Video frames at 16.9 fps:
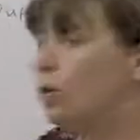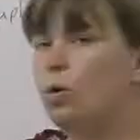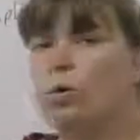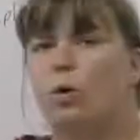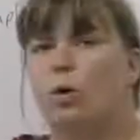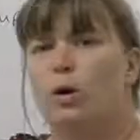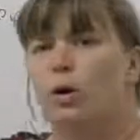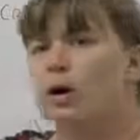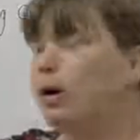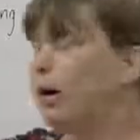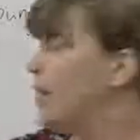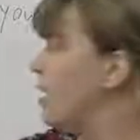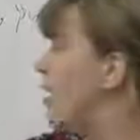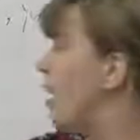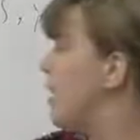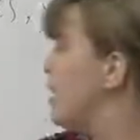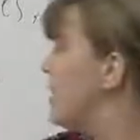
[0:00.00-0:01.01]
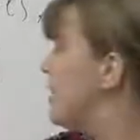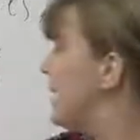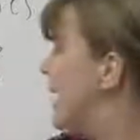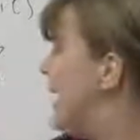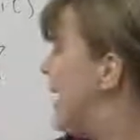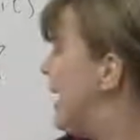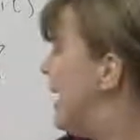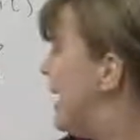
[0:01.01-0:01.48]
Or are
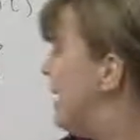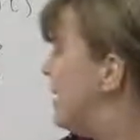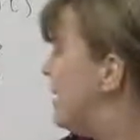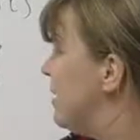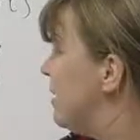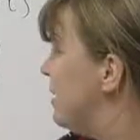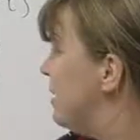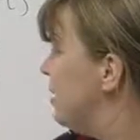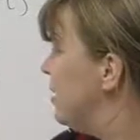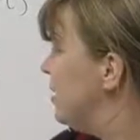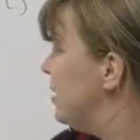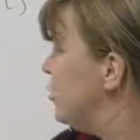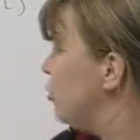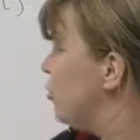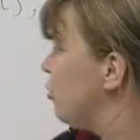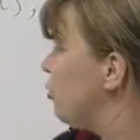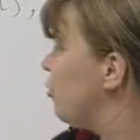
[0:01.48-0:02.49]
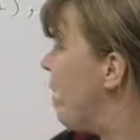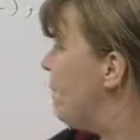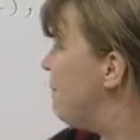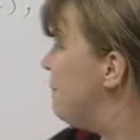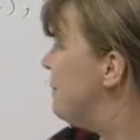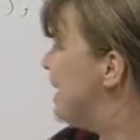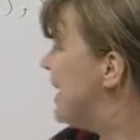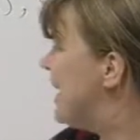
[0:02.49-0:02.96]
they
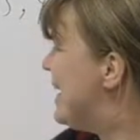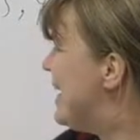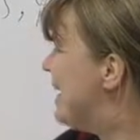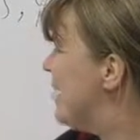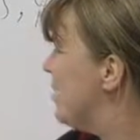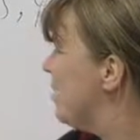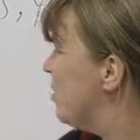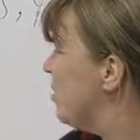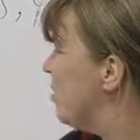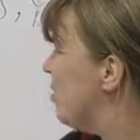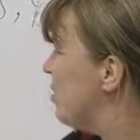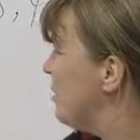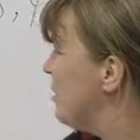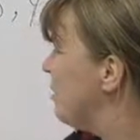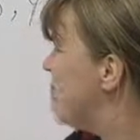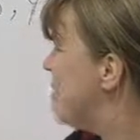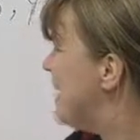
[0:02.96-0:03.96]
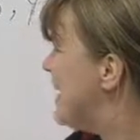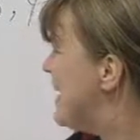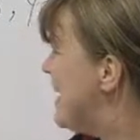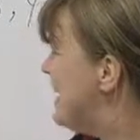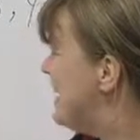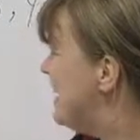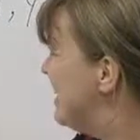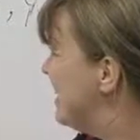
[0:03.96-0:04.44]
grumpy or
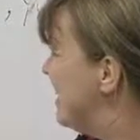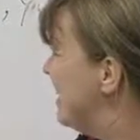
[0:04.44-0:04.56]
mean?